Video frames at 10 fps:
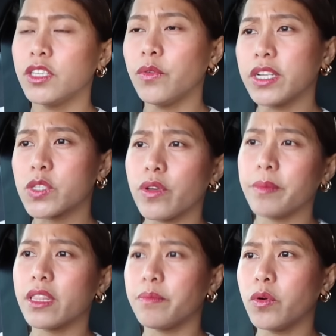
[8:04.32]
You wanna
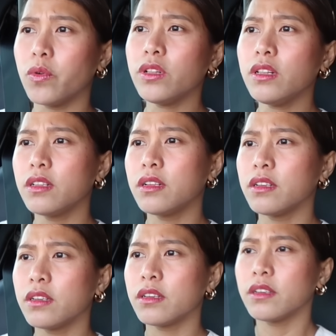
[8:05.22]
swim in the pool?
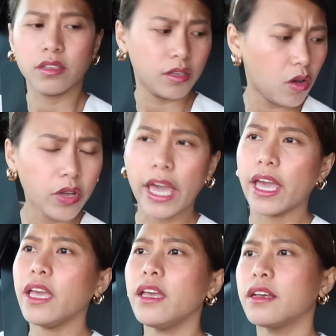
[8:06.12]

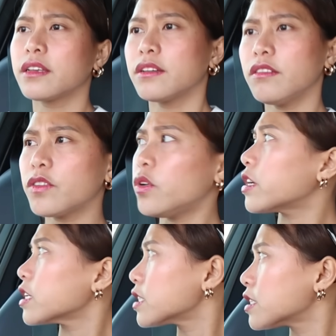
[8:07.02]
Okay. Of
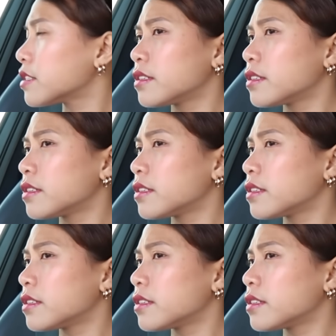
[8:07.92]
course.